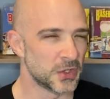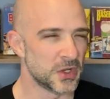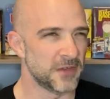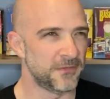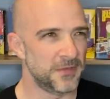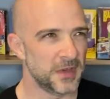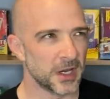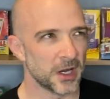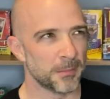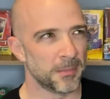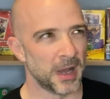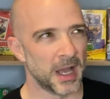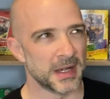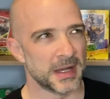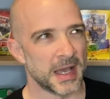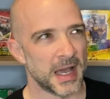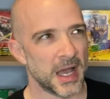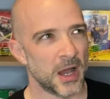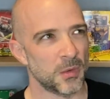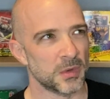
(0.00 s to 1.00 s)
you figure by
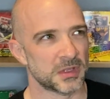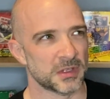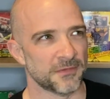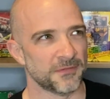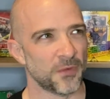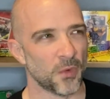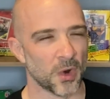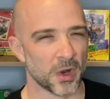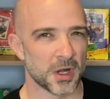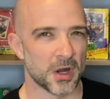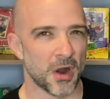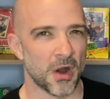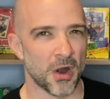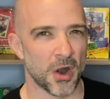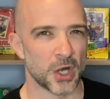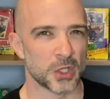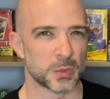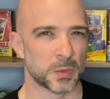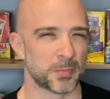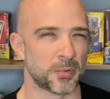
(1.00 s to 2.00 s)
now with the four
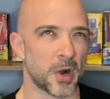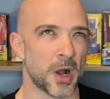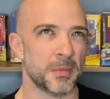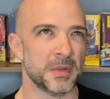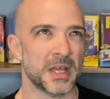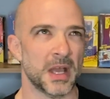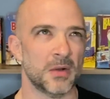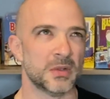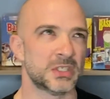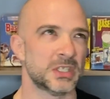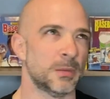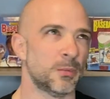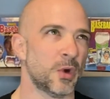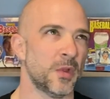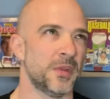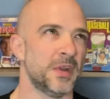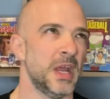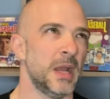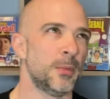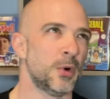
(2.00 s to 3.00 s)
cards, we're probably out somewhere
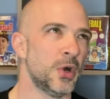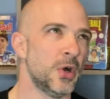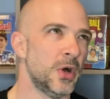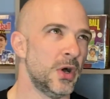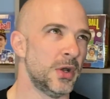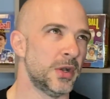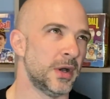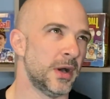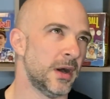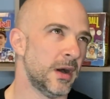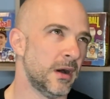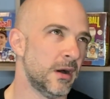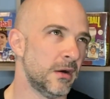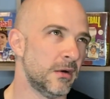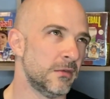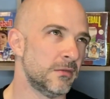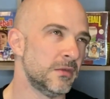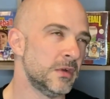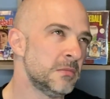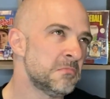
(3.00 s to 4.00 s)
in the neighborhood
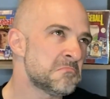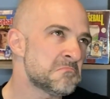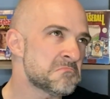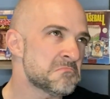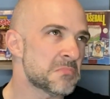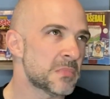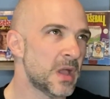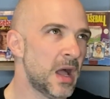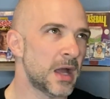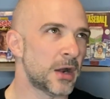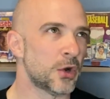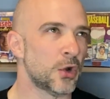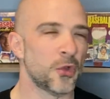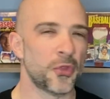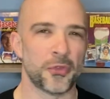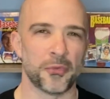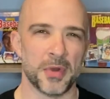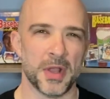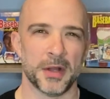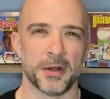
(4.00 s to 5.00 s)
of, I don't know,
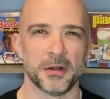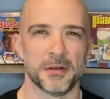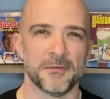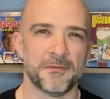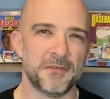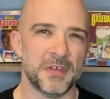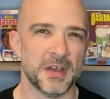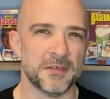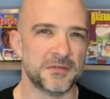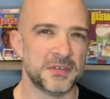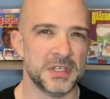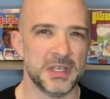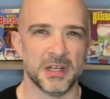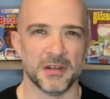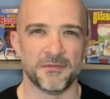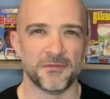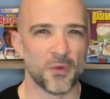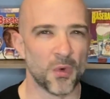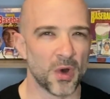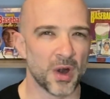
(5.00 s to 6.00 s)
$350 to
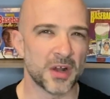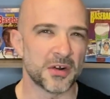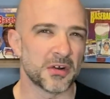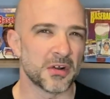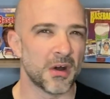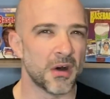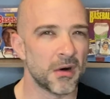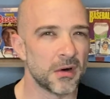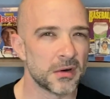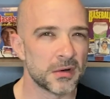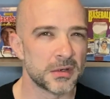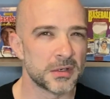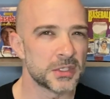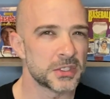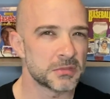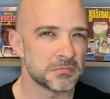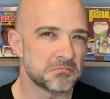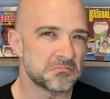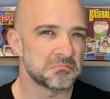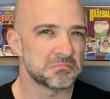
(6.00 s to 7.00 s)

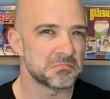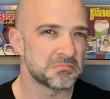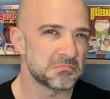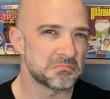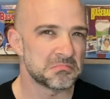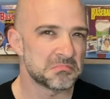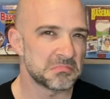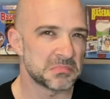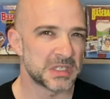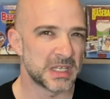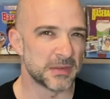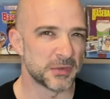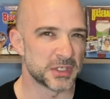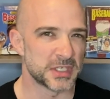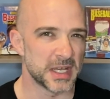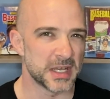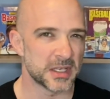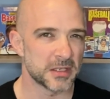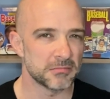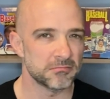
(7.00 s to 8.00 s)
$400, give or
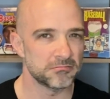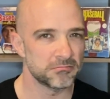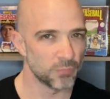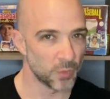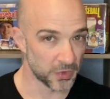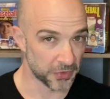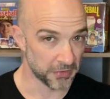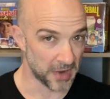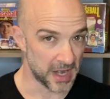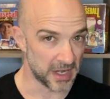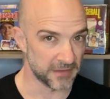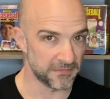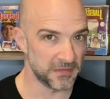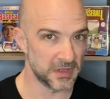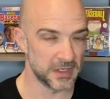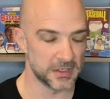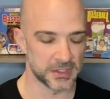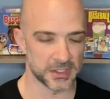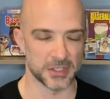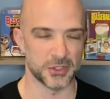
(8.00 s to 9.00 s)
take, with grading
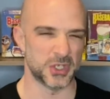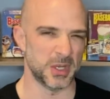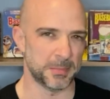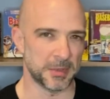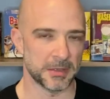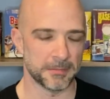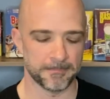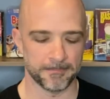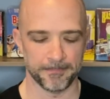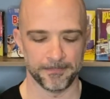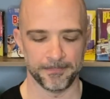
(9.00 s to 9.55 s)
fees and shipping.